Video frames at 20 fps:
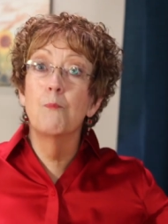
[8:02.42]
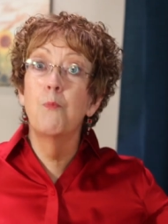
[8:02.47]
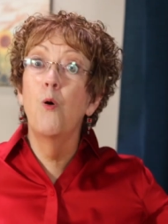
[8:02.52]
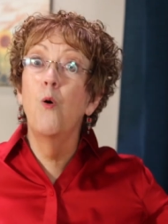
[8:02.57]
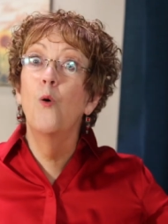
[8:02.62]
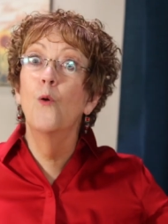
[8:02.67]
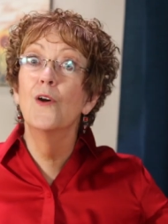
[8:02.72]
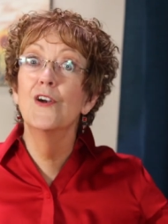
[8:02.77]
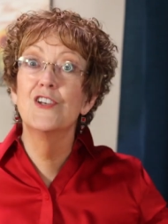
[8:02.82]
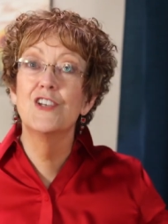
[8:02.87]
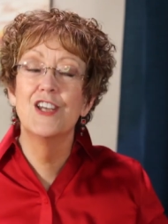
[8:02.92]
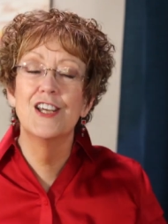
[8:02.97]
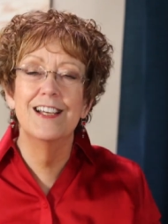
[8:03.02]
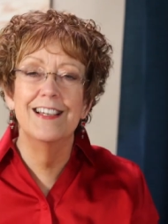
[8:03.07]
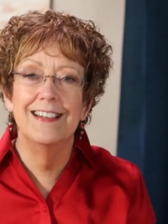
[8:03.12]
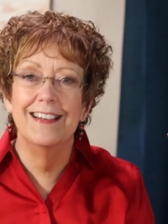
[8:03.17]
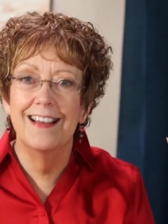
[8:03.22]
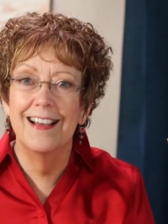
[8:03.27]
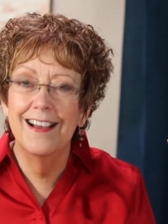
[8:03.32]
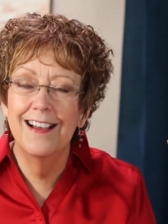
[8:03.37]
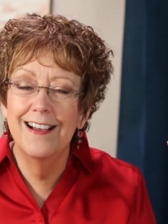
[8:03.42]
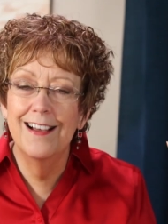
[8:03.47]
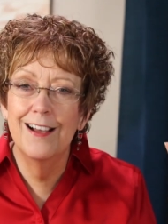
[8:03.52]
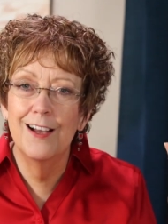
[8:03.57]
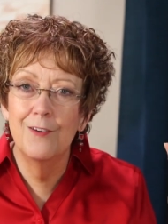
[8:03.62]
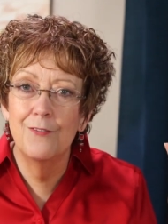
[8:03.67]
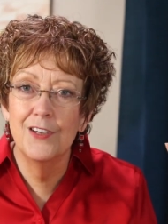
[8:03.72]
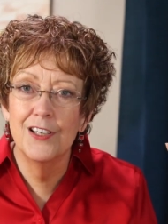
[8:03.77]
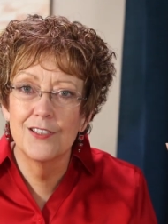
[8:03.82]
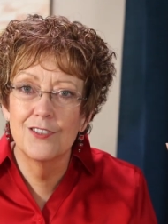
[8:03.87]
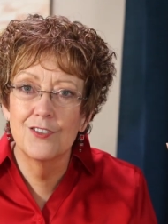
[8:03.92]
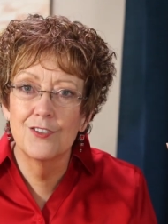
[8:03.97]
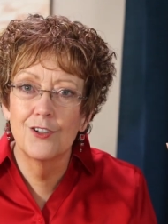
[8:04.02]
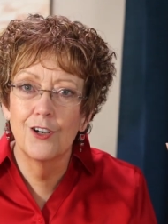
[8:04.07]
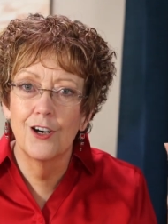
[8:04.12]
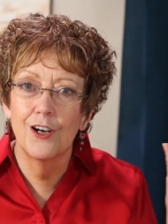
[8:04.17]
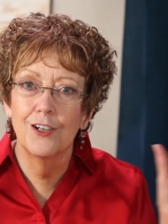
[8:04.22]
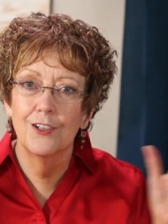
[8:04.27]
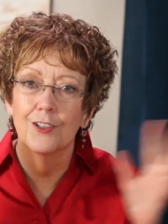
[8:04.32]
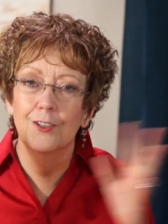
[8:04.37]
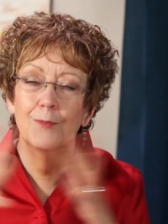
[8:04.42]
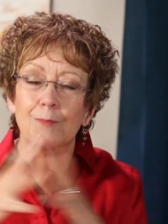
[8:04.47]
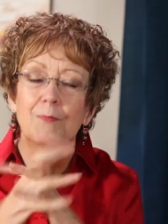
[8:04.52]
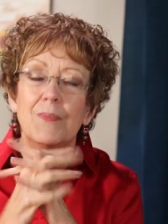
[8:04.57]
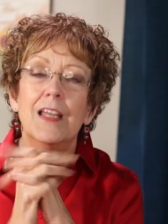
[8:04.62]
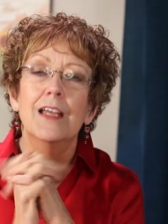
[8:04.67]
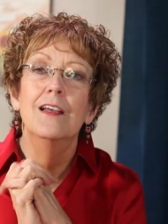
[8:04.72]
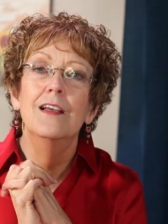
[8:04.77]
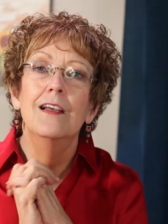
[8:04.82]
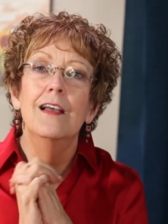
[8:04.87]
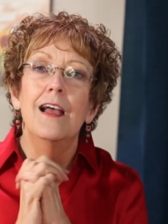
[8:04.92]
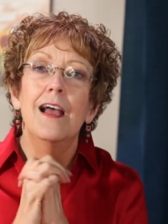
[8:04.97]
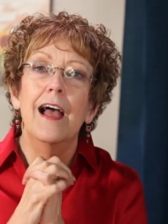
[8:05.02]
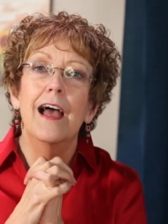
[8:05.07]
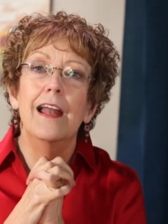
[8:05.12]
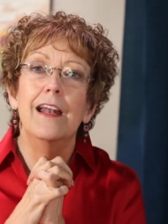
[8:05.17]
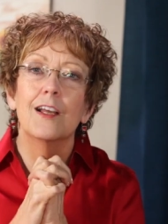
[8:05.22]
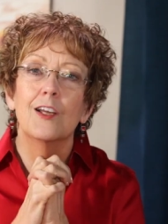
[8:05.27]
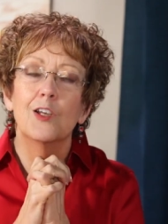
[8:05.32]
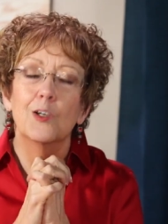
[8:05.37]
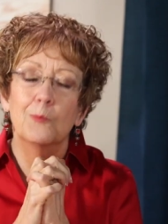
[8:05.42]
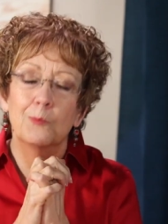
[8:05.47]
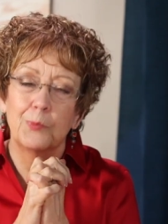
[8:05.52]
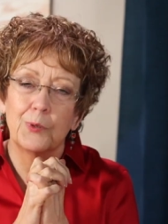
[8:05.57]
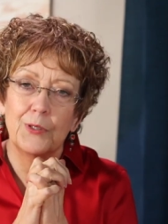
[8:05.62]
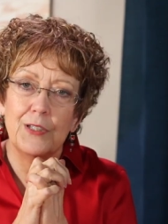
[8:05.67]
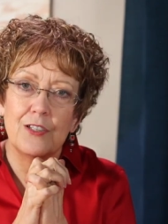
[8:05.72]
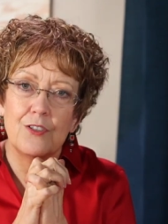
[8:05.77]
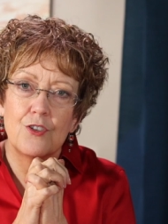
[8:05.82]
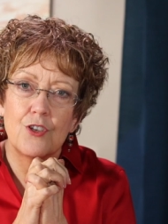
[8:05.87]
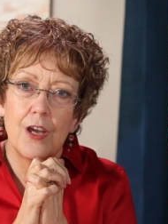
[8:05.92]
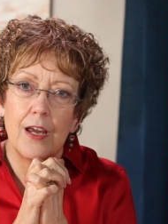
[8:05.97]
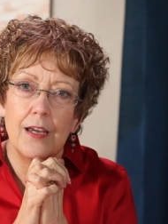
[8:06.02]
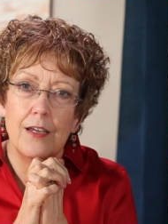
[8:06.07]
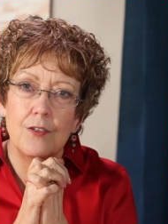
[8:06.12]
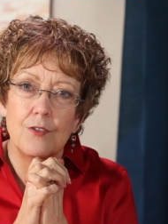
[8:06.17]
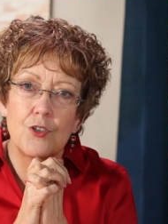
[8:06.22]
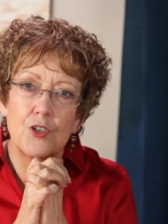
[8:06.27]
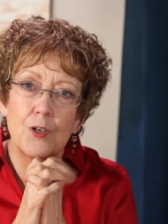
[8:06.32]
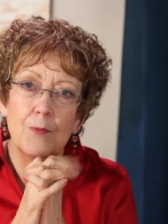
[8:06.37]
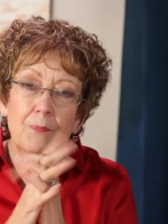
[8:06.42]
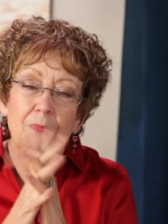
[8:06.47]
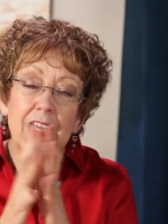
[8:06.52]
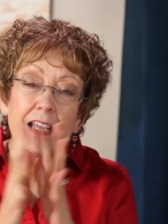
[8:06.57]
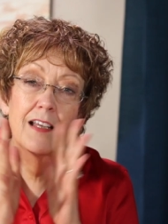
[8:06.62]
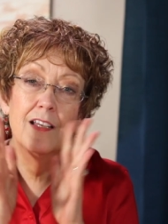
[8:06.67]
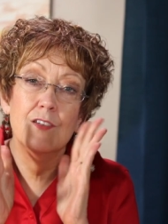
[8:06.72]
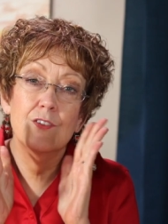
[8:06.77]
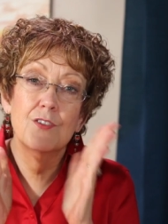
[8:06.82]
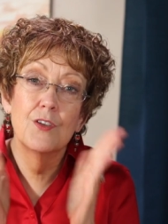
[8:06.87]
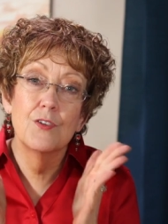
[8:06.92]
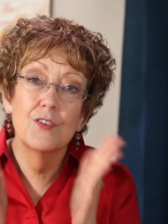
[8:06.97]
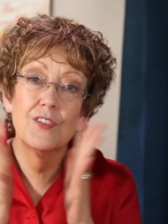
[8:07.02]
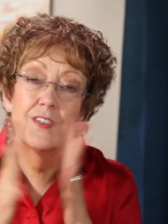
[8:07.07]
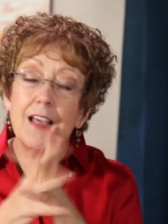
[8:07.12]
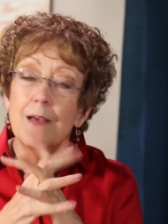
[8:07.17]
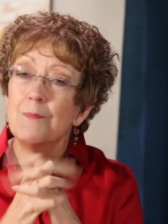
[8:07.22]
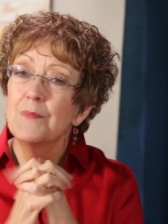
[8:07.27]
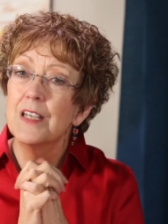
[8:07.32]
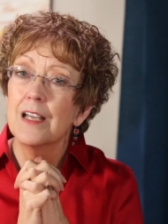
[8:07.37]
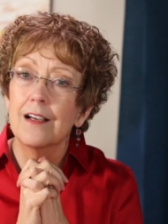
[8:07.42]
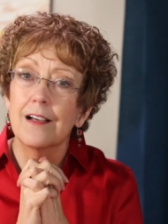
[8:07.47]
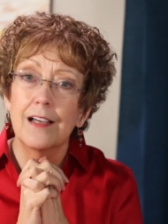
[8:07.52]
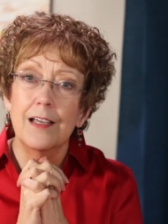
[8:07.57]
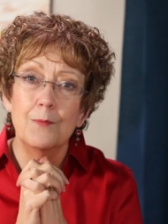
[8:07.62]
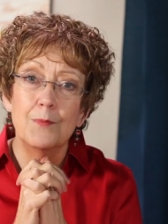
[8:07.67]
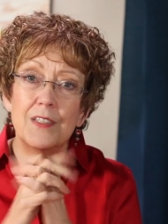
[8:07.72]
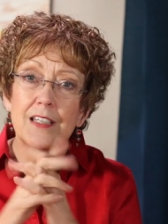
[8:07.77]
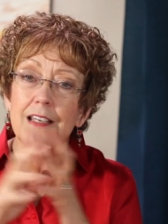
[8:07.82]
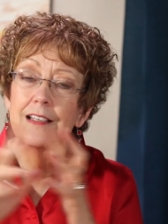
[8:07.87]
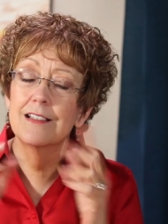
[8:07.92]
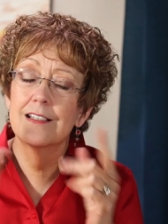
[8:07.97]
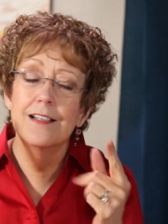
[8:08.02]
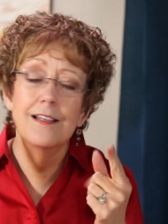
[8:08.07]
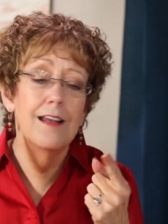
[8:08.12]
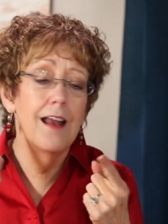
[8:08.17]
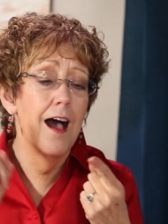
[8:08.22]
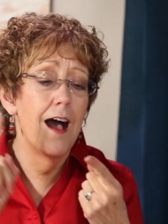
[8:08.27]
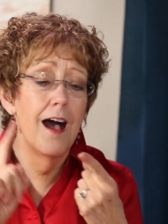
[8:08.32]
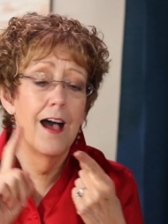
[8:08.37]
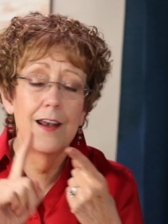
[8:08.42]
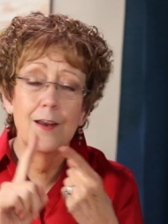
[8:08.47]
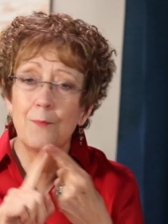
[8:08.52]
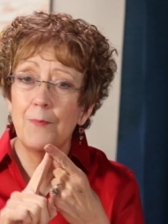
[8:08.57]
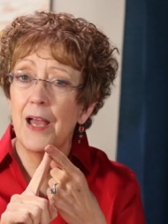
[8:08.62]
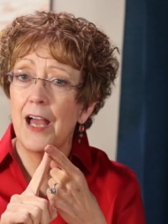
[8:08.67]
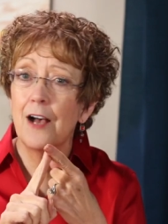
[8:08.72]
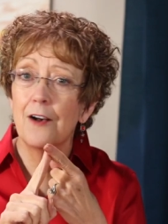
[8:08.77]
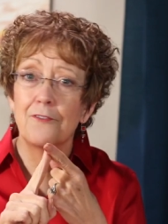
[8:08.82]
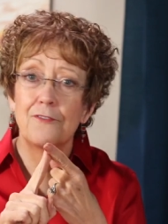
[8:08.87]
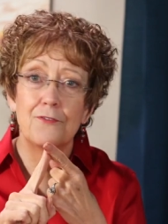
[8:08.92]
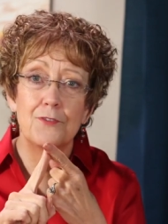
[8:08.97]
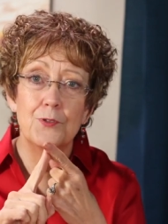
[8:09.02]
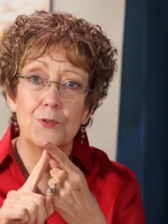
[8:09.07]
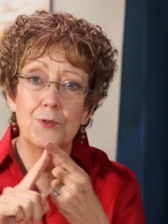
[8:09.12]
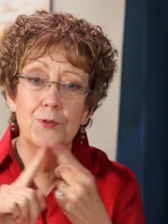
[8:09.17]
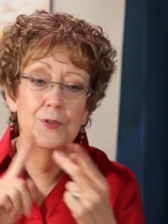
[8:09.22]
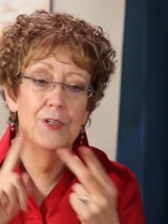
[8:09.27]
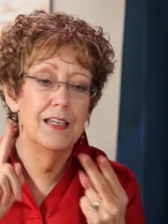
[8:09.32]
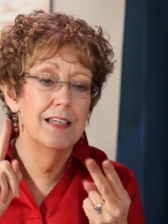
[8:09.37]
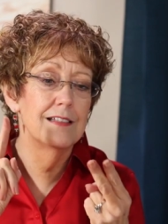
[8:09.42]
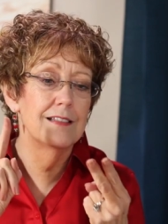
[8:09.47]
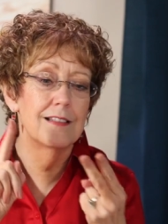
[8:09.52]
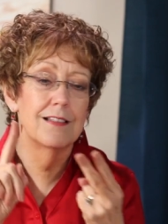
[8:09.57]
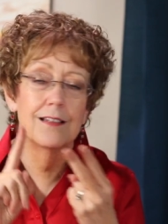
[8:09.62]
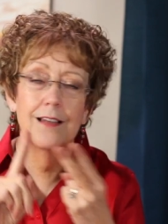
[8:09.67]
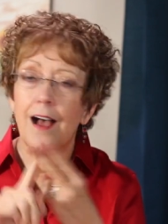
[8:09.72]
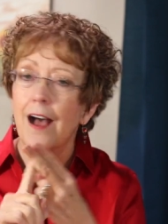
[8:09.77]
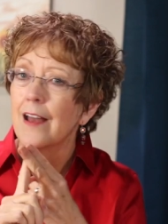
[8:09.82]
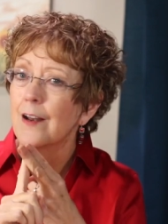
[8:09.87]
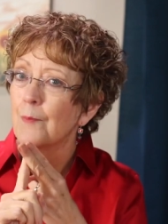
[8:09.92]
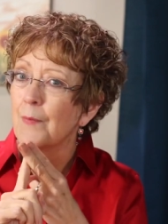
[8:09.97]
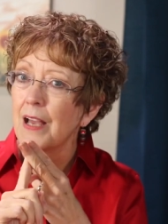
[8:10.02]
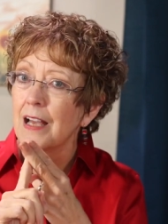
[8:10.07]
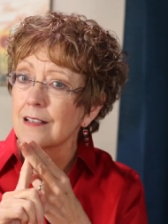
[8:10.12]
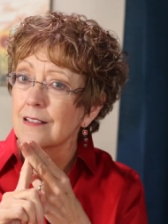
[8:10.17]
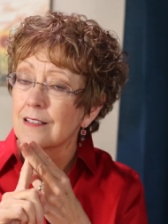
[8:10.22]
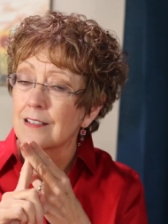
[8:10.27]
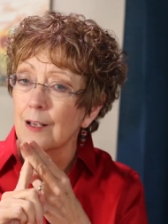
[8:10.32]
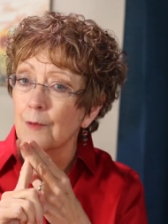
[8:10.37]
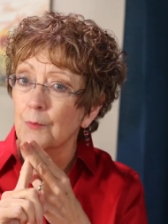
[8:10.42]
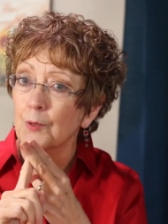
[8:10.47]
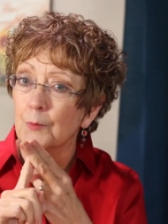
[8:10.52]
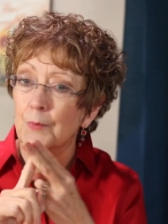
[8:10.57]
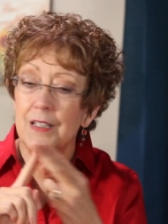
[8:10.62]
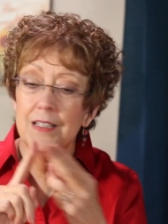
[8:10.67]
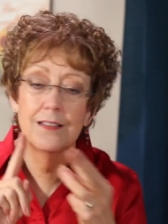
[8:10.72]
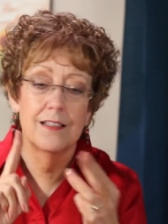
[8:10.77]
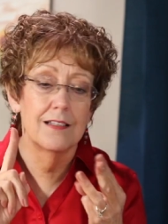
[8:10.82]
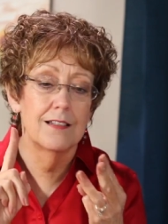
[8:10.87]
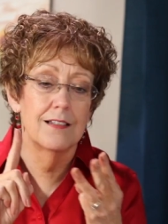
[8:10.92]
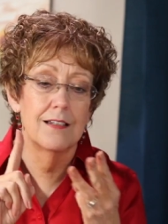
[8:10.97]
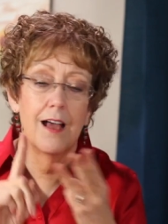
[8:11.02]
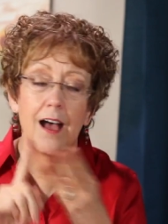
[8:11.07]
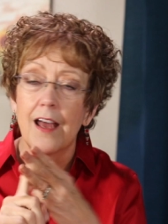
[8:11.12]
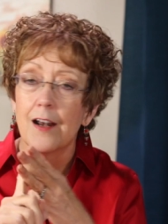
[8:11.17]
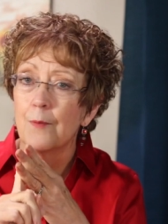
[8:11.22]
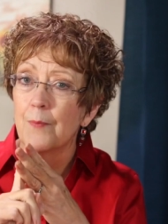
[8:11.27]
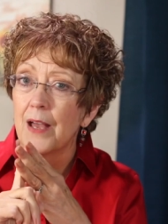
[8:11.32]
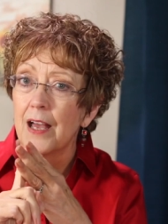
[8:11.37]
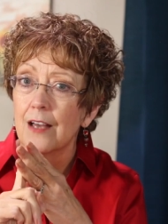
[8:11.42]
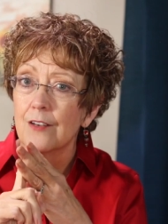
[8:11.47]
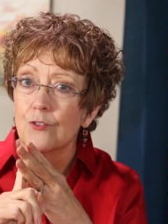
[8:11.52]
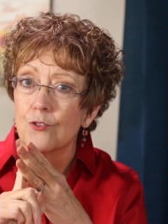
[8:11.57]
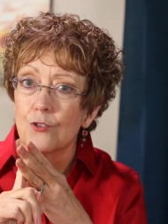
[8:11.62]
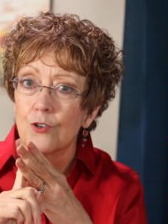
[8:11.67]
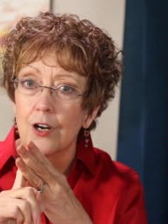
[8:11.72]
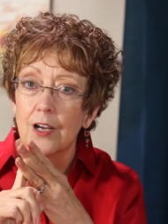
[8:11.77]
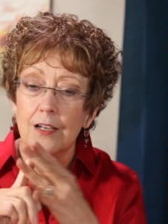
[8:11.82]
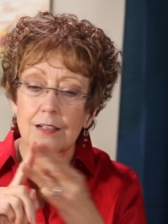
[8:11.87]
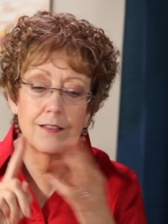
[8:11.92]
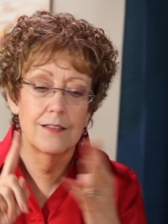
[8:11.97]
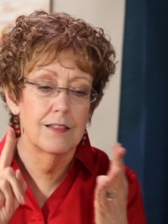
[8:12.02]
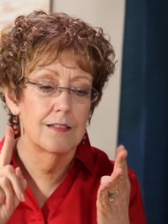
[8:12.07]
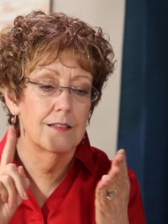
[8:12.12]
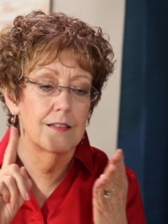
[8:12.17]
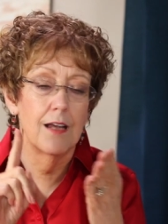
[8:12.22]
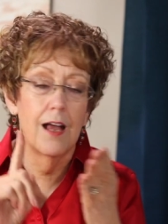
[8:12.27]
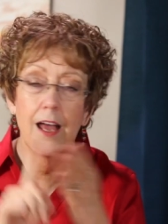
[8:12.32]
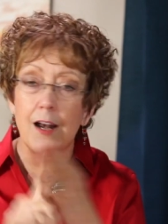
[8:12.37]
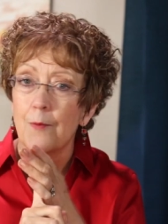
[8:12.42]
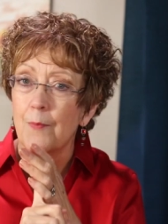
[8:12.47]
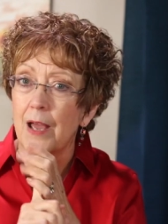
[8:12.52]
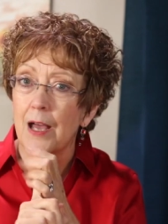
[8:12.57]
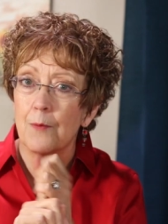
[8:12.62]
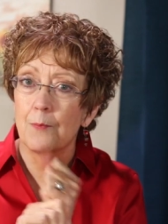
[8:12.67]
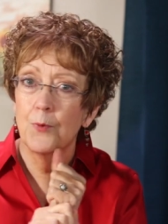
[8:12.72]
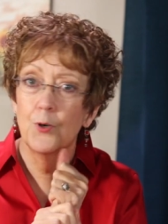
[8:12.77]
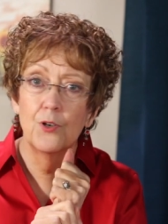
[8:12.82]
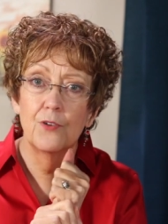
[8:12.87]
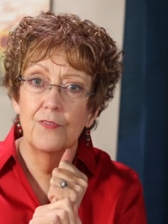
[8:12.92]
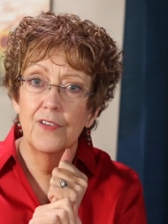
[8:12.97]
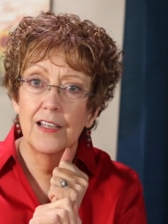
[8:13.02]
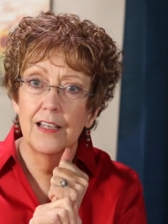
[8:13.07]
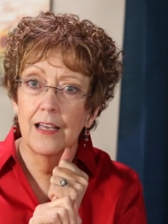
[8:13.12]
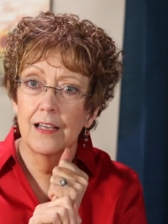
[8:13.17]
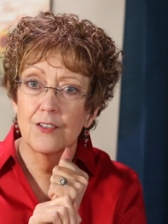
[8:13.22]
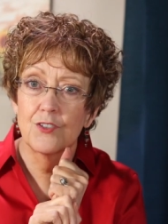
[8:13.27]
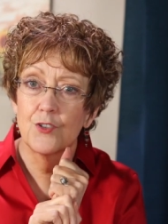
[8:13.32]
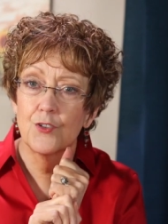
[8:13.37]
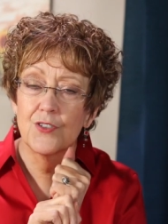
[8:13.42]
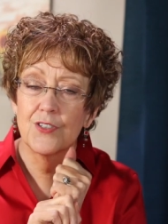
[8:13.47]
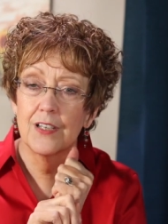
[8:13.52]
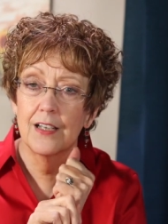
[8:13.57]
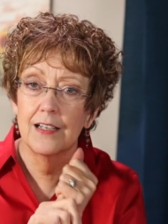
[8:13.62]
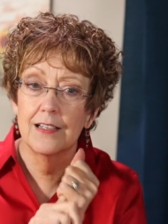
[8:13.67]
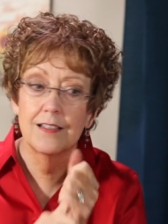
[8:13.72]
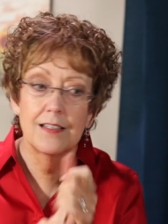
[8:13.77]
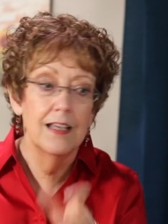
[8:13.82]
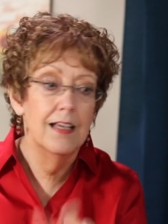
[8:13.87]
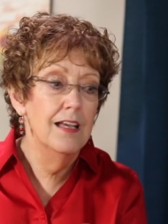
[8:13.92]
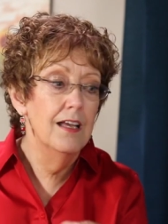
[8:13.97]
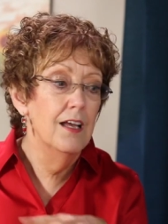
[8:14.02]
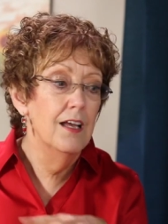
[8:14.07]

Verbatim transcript: portion of his startle and a complete change. So sometimes it's not about food, it's not about supplements, it's not about drugs, it's not about perfect exercise.